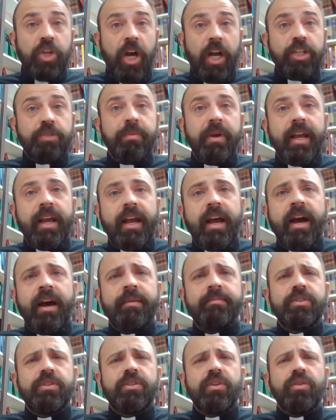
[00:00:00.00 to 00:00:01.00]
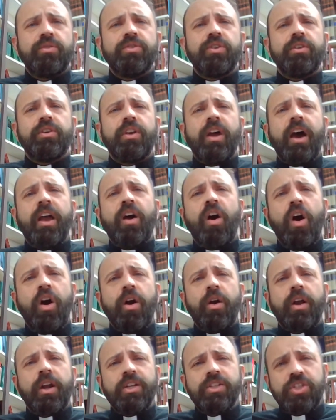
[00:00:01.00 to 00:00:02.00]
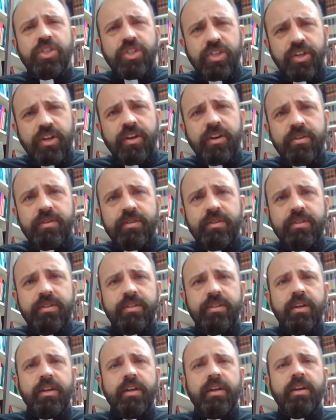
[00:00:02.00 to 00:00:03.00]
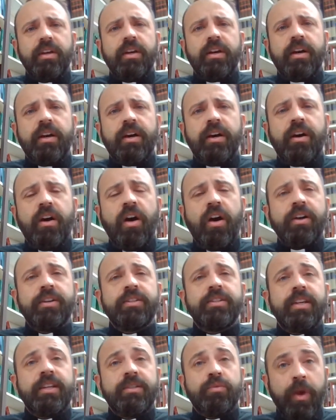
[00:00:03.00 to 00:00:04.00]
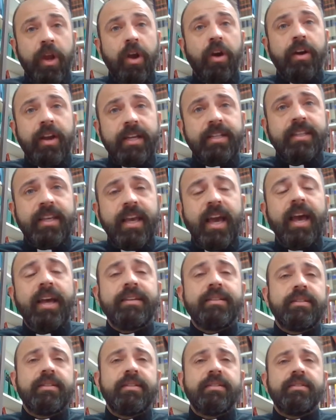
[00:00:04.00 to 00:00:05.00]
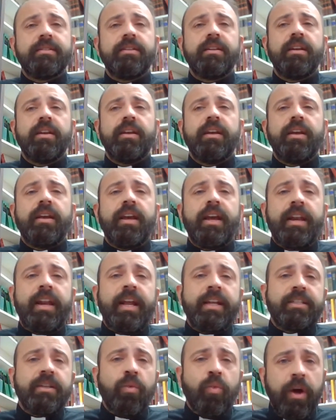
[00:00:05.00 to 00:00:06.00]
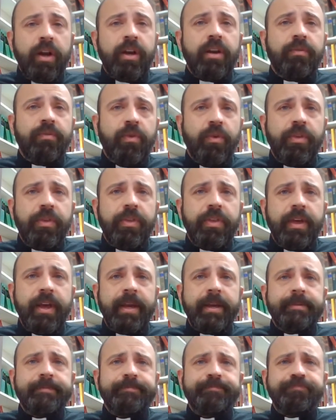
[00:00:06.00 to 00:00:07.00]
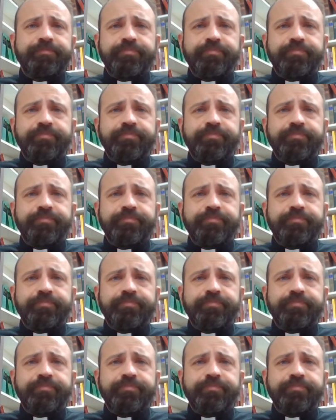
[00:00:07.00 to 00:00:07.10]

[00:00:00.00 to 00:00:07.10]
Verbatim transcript: judgment comes, those are not our concerns. Uh, ours is we are his guests. And that's a wonderful thing.